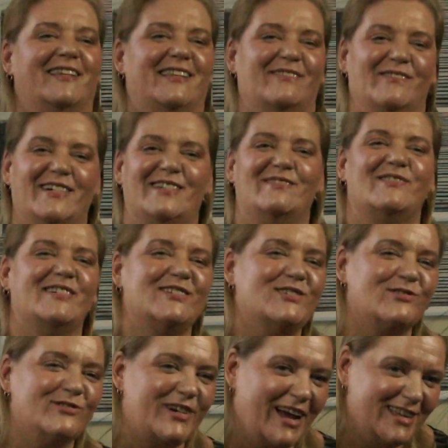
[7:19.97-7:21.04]
we were
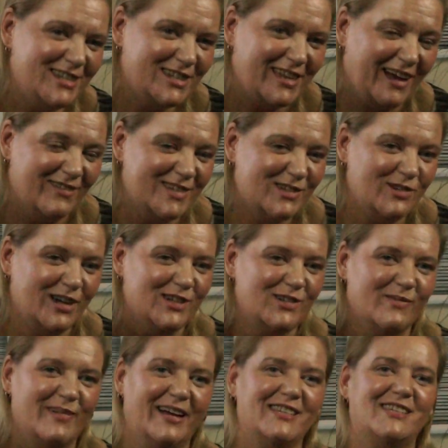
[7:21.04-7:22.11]
drenched. I was drenched
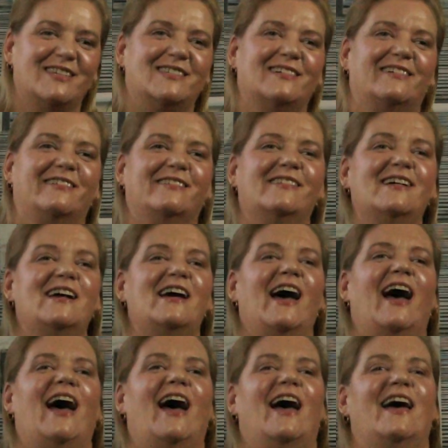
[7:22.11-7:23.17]
from head to toe.
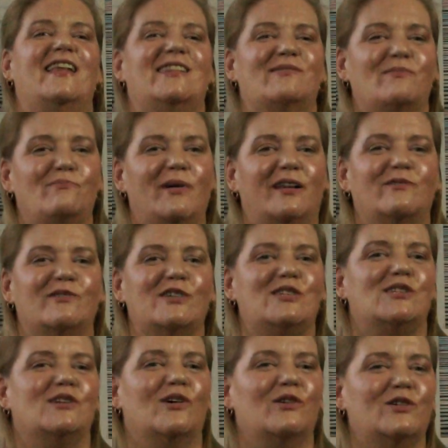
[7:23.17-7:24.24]
And the bed was
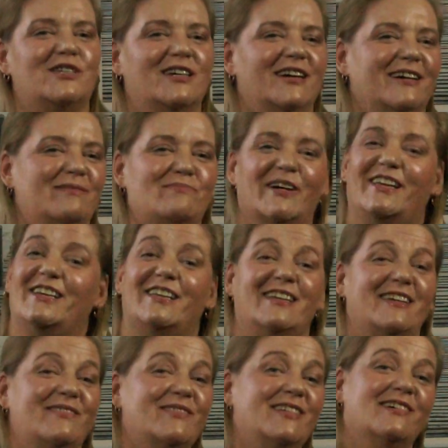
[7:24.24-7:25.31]
soaked. But he didn't
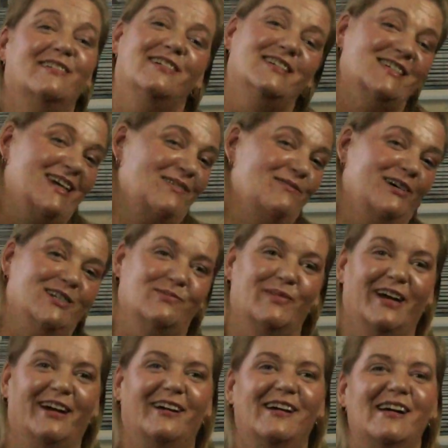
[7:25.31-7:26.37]
even notice, kept washing my
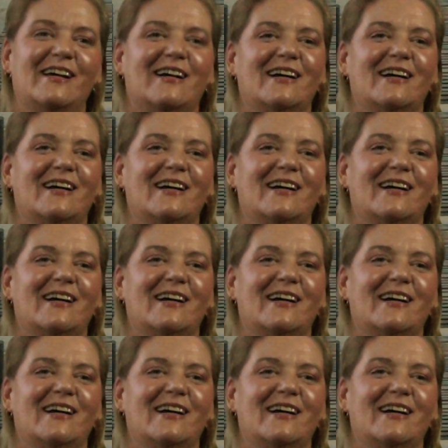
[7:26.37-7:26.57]
hair.